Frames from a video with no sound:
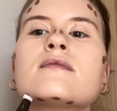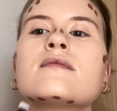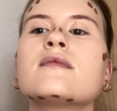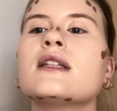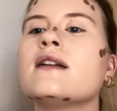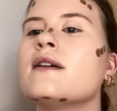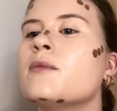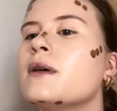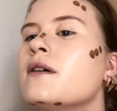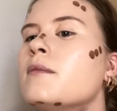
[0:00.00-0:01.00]
a little bit
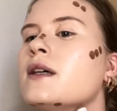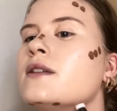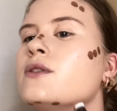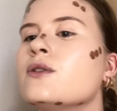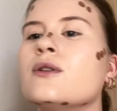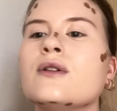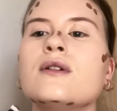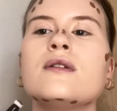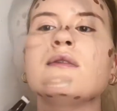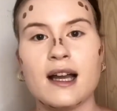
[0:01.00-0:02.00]
on my jaw,
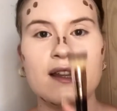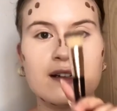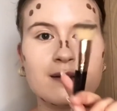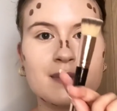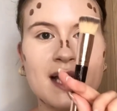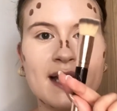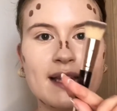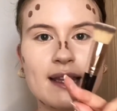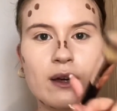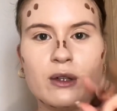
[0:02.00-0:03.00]
and then I'm going to take the
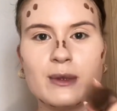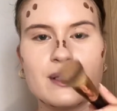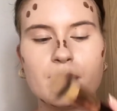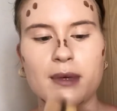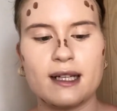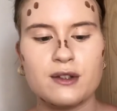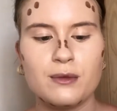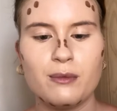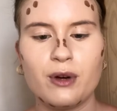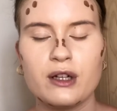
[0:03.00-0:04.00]
Hollywood Complexion
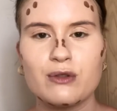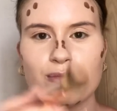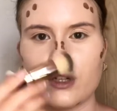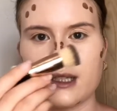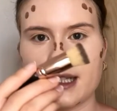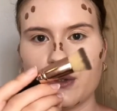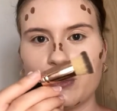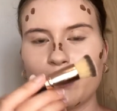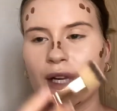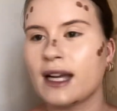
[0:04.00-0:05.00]
brush from Charlotte
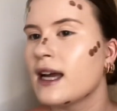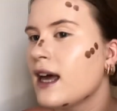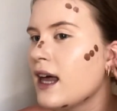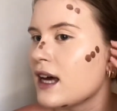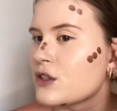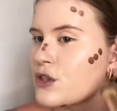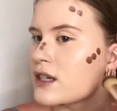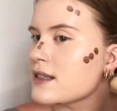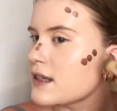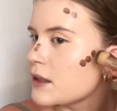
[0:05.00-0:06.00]
Tilbury and just
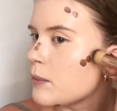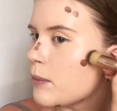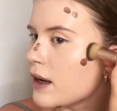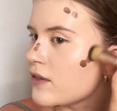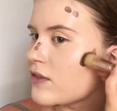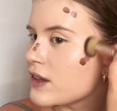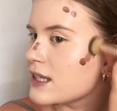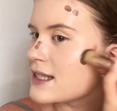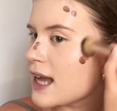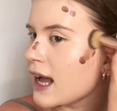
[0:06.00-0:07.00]
going to buff this
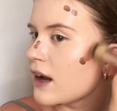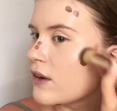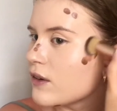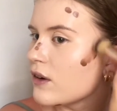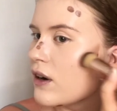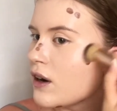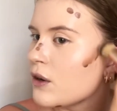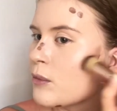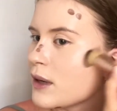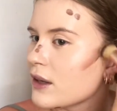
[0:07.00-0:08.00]
out. Oh
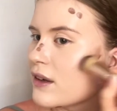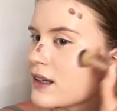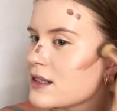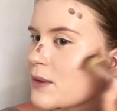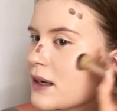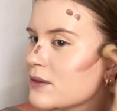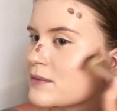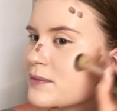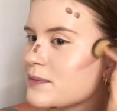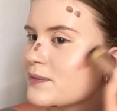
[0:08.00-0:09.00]
my goodness, wow.
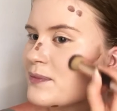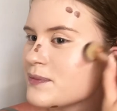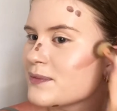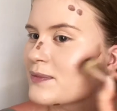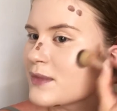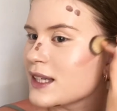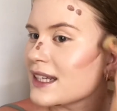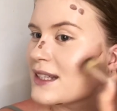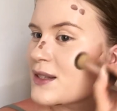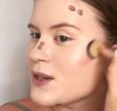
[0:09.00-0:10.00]
It is
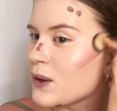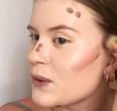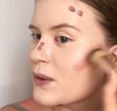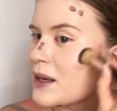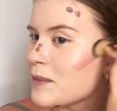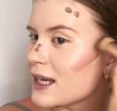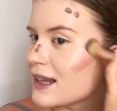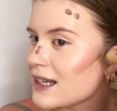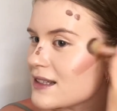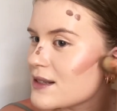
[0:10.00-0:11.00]
so creamy,
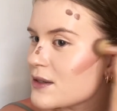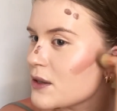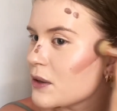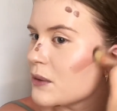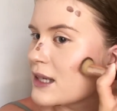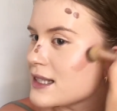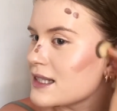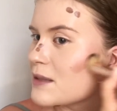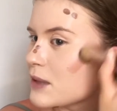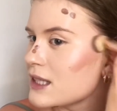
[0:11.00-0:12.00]
that's so easy to
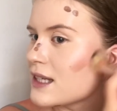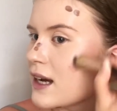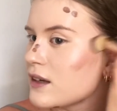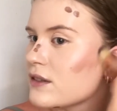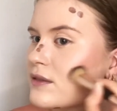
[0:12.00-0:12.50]
blend out.